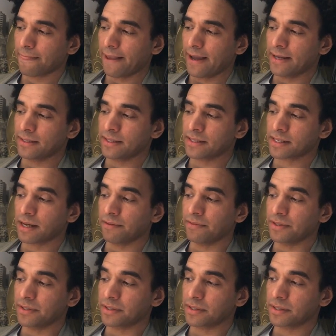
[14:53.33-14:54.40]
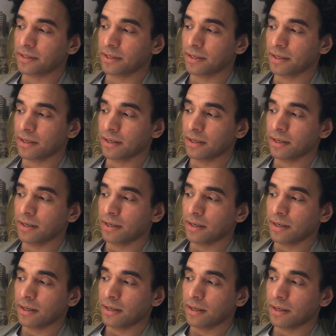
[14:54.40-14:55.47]
and discovers
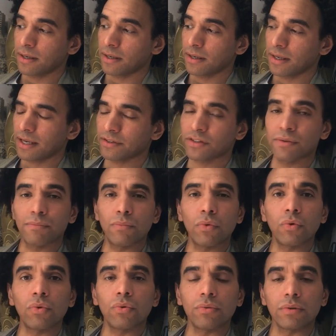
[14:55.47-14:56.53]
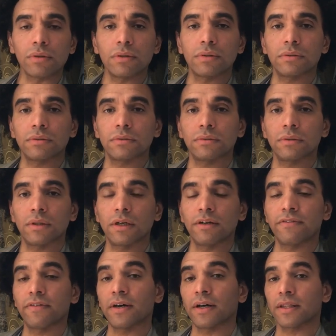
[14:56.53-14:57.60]
how to mourn her
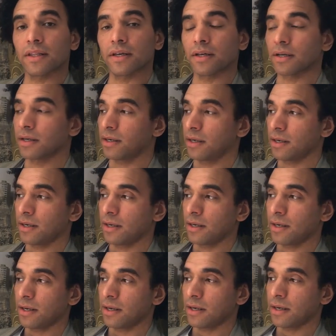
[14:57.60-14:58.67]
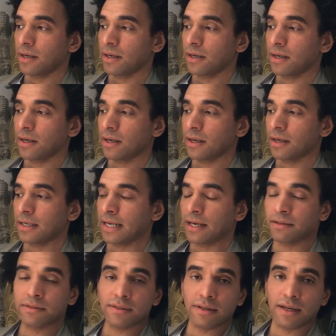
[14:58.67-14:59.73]
father and
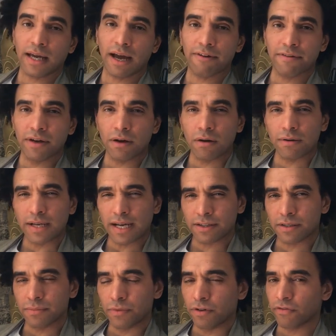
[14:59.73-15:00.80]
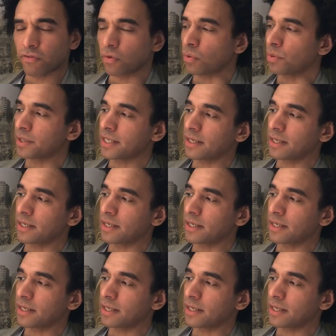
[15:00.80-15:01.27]
how to carry on, how to move forward